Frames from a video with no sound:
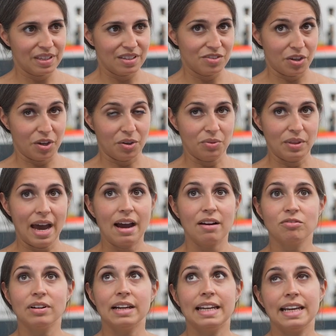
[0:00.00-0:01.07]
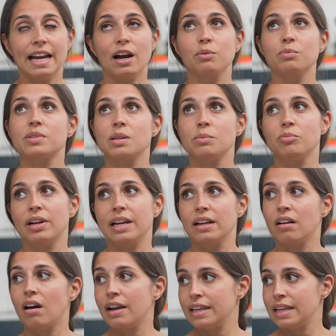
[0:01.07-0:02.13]
So that really helps to
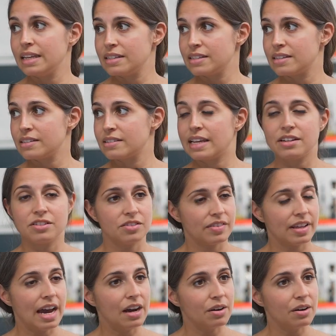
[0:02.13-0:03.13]
bring light into the centre of the